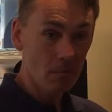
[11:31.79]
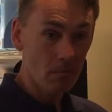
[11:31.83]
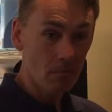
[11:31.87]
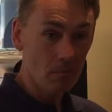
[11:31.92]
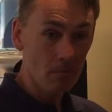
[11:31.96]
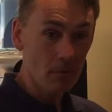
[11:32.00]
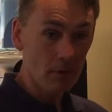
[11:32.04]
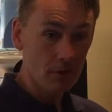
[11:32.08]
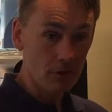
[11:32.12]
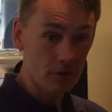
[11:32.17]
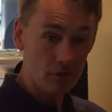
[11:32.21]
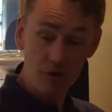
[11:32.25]

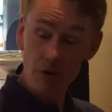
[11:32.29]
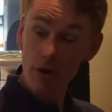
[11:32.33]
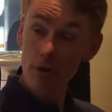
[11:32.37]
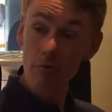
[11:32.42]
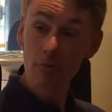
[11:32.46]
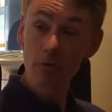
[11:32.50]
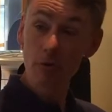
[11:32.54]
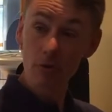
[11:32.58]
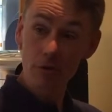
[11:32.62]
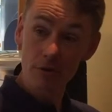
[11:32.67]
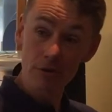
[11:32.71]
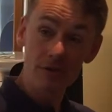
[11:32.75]
but so
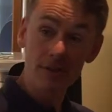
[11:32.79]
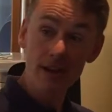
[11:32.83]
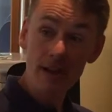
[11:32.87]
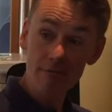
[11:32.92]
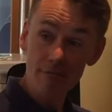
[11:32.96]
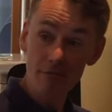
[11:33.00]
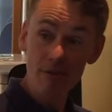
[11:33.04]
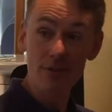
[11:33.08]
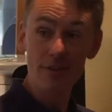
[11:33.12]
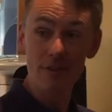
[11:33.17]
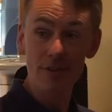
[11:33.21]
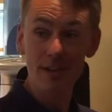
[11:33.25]
good at
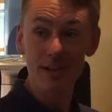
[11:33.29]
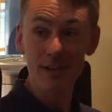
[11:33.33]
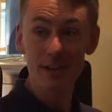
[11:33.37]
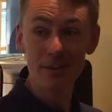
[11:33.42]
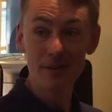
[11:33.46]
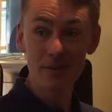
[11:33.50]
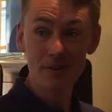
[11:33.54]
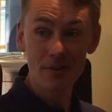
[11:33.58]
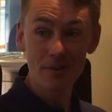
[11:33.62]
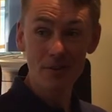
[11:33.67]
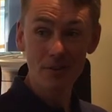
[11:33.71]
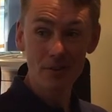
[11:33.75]
everything
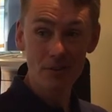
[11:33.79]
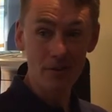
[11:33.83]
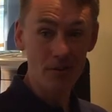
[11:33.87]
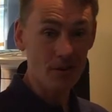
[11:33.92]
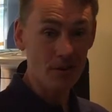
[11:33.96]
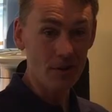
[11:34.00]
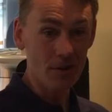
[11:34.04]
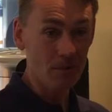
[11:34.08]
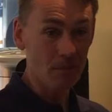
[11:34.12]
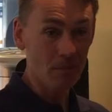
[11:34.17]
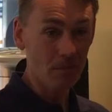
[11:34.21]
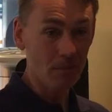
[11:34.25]

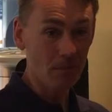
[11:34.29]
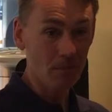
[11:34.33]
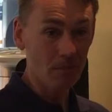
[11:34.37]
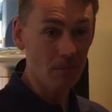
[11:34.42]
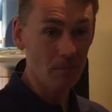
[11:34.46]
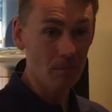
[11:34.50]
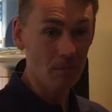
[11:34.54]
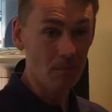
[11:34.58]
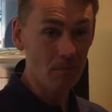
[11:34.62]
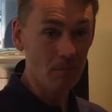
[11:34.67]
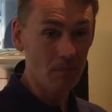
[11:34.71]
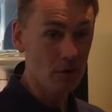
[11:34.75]
that
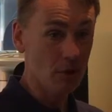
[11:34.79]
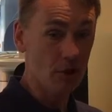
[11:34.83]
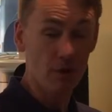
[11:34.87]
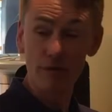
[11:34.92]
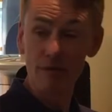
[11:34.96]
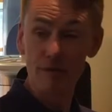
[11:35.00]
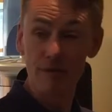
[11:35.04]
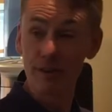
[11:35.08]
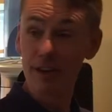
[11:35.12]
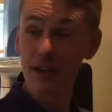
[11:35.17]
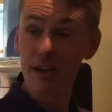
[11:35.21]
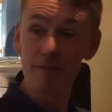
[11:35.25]
you can
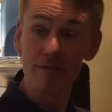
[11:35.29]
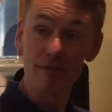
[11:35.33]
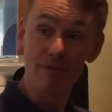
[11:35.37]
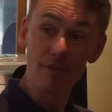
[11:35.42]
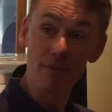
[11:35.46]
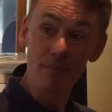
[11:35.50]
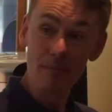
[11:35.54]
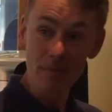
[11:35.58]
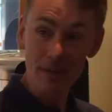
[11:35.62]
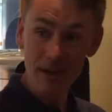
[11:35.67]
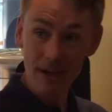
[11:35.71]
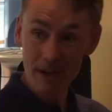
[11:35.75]
forgive
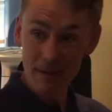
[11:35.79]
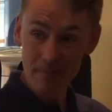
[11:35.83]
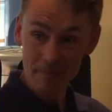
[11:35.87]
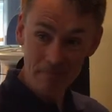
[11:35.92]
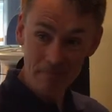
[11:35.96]
them their